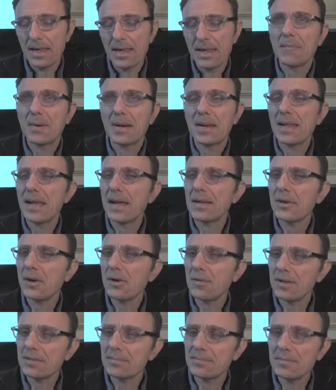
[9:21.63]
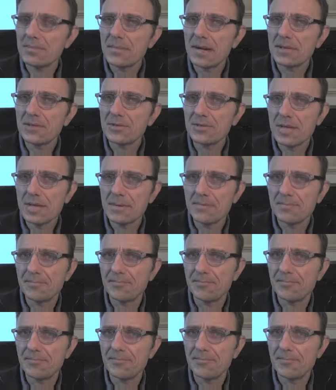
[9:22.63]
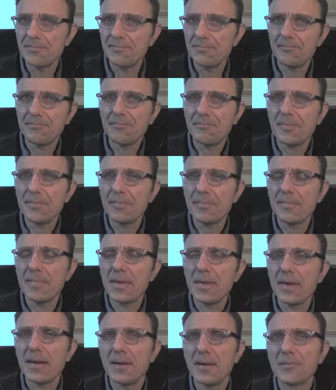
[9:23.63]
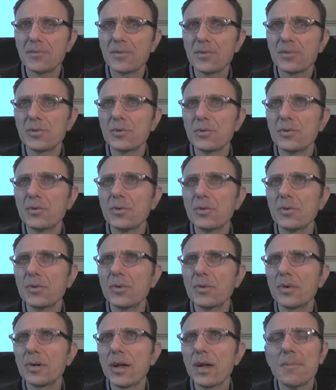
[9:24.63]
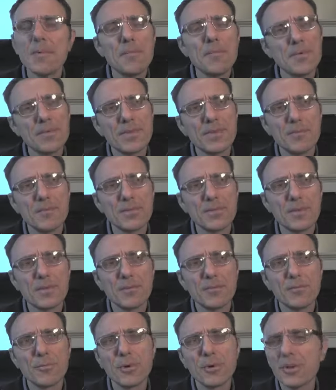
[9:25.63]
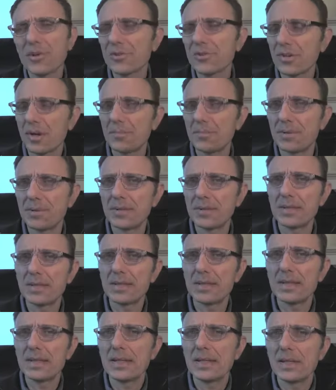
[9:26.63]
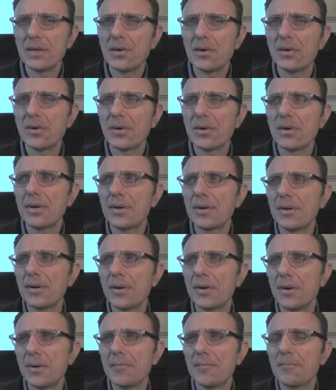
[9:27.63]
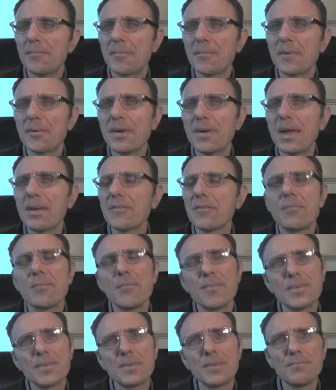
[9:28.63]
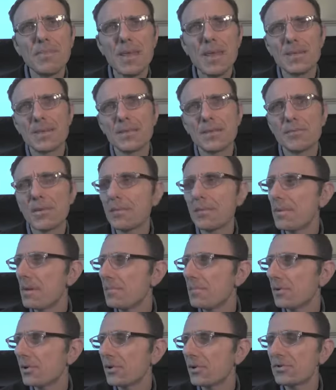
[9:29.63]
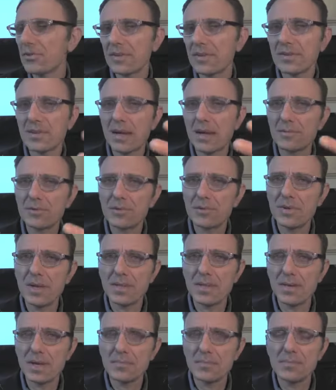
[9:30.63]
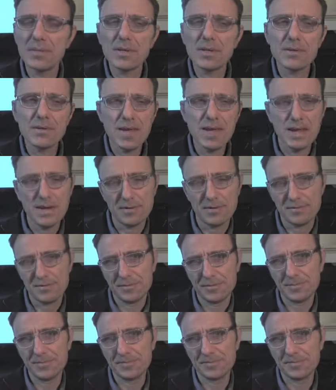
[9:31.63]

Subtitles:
But it had always been my dream to come up with some sort of workshop or creative space where people could just come together and be creative.